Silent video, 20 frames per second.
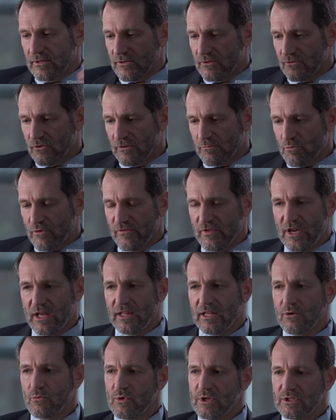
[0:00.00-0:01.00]
The sort of
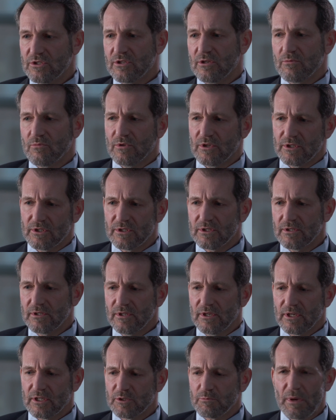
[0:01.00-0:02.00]
prevailing wisdom was
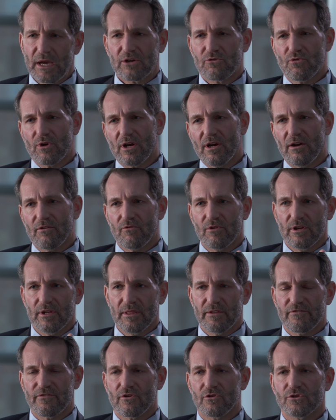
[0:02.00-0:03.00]
expect recovery
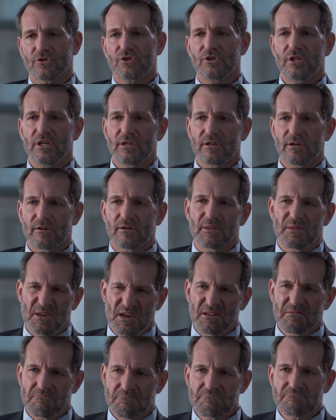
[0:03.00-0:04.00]
in the first year and
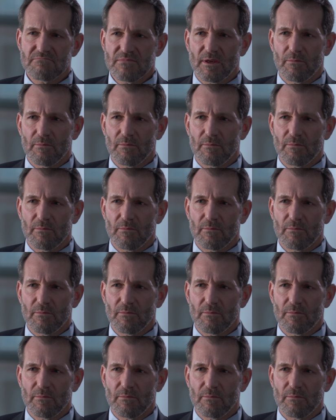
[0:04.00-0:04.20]
then